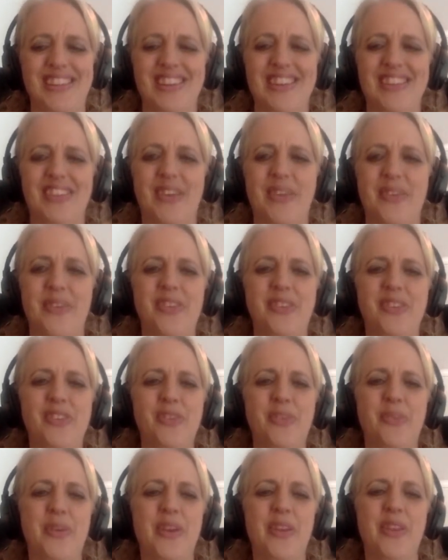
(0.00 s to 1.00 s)
Mm-hmm. So
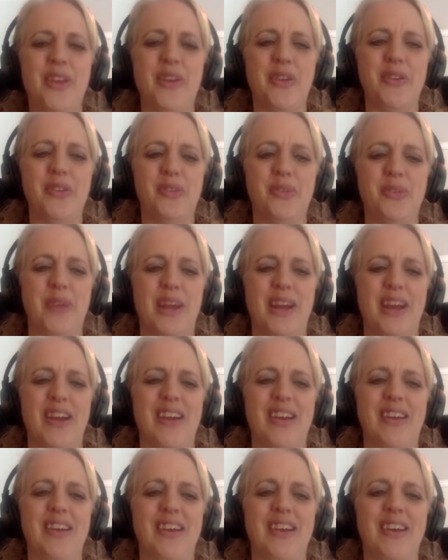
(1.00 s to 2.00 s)
this is one of those
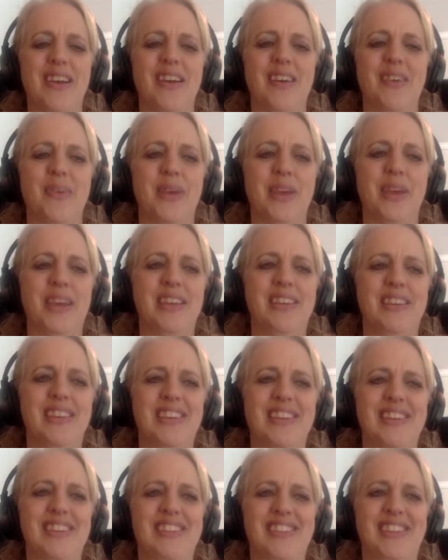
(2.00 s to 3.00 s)
where we
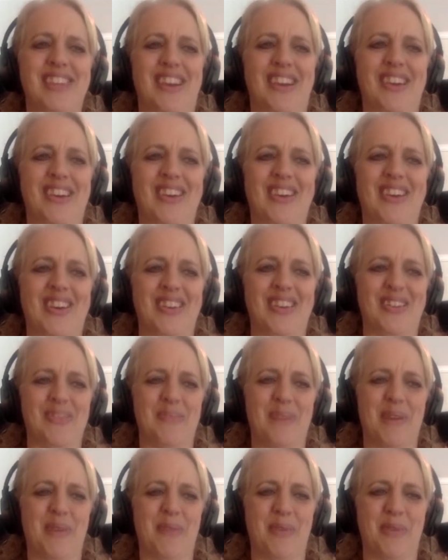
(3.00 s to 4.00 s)
tend to see our car as
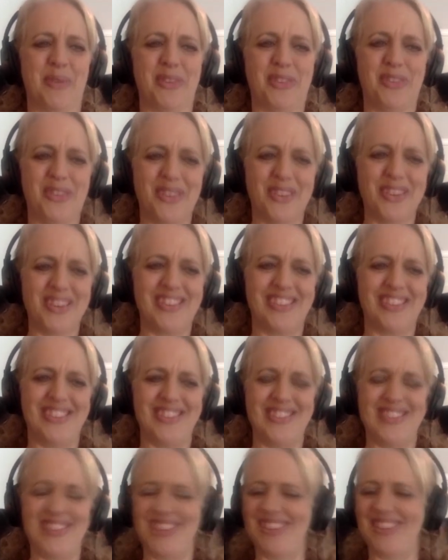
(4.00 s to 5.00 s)
a mobile storage
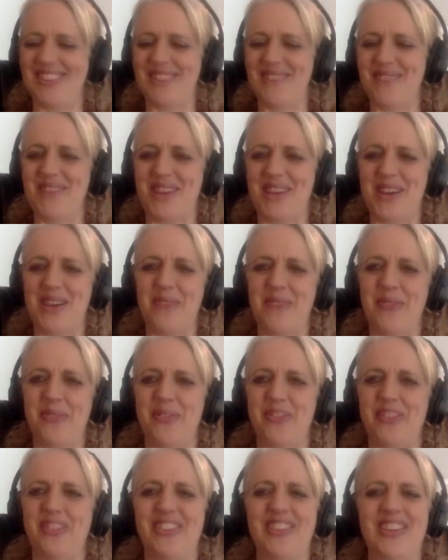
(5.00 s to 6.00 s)
unit sometimes,
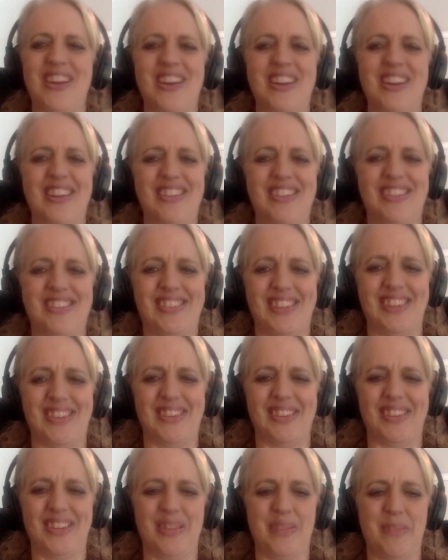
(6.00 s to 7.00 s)
which is not
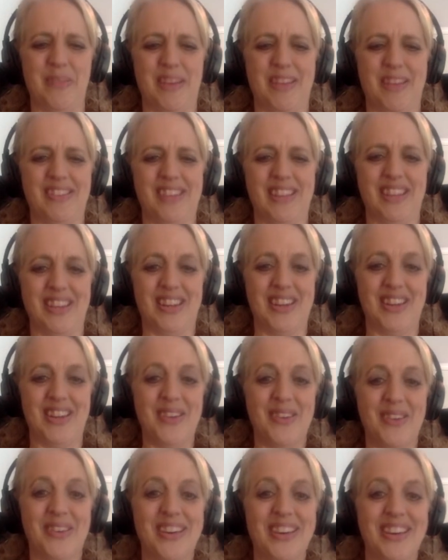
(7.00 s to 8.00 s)
necessarily the best thing to
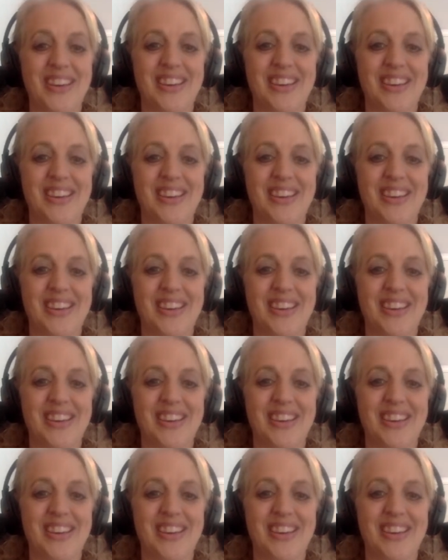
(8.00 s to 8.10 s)
do.